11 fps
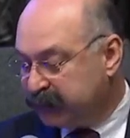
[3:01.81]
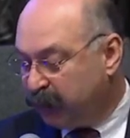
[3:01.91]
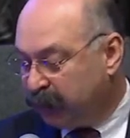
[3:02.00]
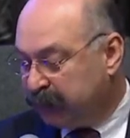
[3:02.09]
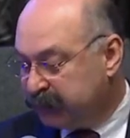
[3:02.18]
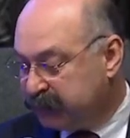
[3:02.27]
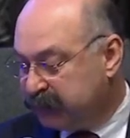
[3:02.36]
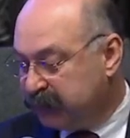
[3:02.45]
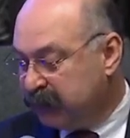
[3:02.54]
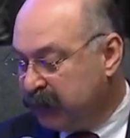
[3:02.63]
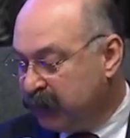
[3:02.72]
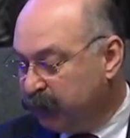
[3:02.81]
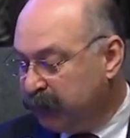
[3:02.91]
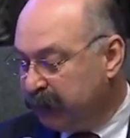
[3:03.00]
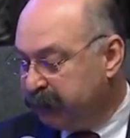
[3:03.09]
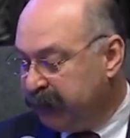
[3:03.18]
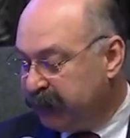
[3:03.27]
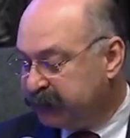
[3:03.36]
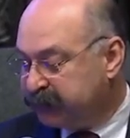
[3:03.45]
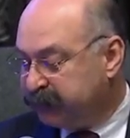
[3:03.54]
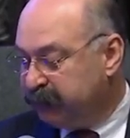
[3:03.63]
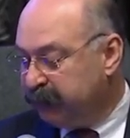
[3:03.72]
courts would it be
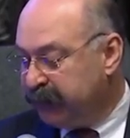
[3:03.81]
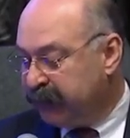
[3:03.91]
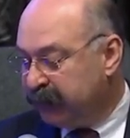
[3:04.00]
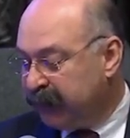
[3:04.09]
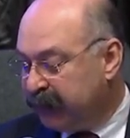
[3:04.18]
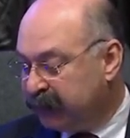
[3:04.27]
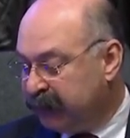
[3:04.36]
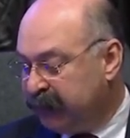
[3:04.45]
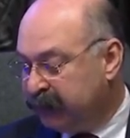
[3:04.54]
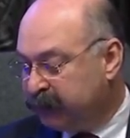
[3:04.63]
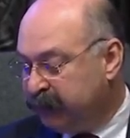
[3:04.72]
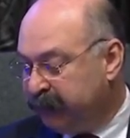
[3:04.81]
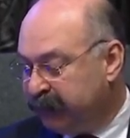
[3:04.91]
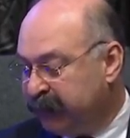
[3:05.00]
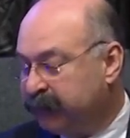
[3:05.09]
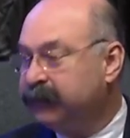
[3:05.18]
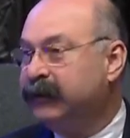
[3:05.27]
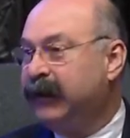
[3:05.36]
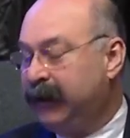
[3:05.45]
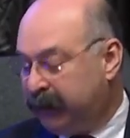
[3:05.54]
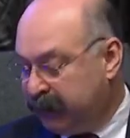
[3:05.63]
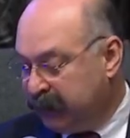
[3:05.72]
extremely unlikely to even
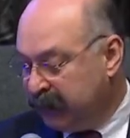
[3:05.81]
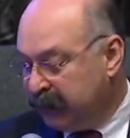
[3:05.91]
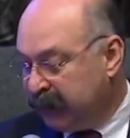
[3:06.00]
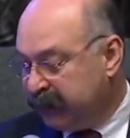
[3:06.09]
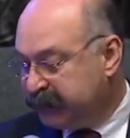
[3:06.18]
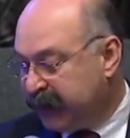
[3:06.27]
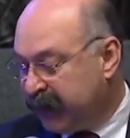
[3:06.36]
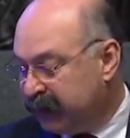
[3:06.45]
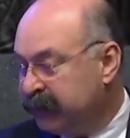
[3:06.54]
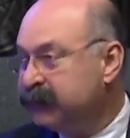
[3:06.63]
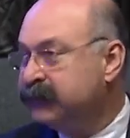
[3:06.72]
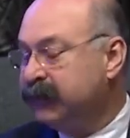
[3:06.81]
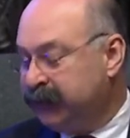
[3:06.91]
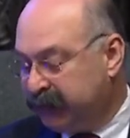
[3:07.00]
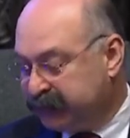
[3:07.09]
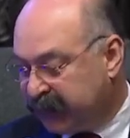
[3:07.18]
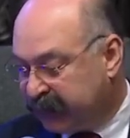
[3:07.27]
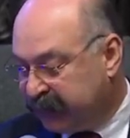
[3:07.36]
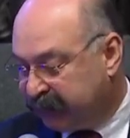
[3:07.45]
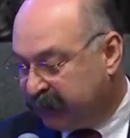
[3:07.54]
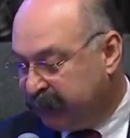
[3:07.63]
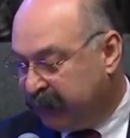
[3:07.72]
entertain a challenge to the
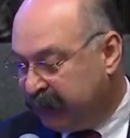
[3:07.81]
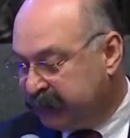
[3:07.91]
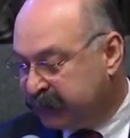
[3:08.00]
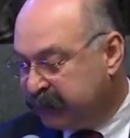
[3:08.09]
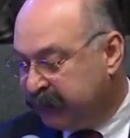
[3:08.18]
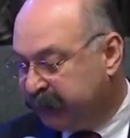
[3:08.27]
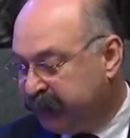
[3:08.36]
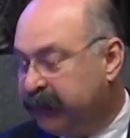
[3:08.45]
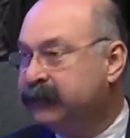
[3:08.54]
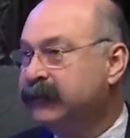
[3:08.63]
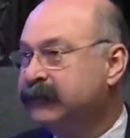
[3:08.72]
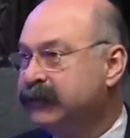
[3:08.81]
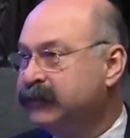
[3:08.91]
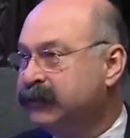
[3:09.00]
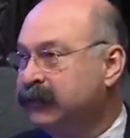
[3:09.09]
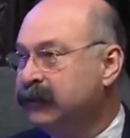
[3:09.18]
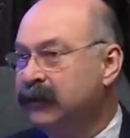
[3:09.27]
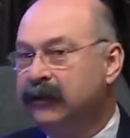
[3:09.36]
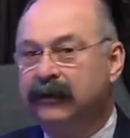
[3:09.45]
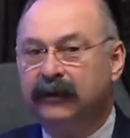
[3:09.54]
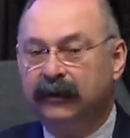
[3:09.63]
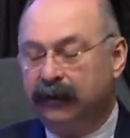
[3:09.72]
Executive Committee's good faith decision
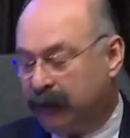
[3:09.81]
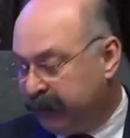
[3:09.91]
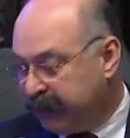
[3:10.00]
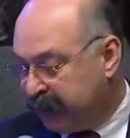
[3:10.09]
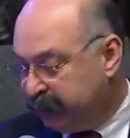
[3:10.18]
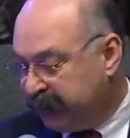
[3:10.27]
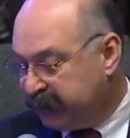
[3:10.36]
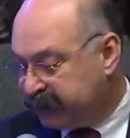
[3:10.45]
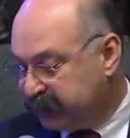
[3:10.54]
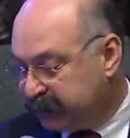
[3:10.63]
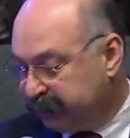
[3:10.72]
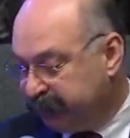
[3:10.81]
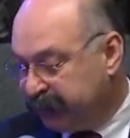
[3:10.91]
on that basis.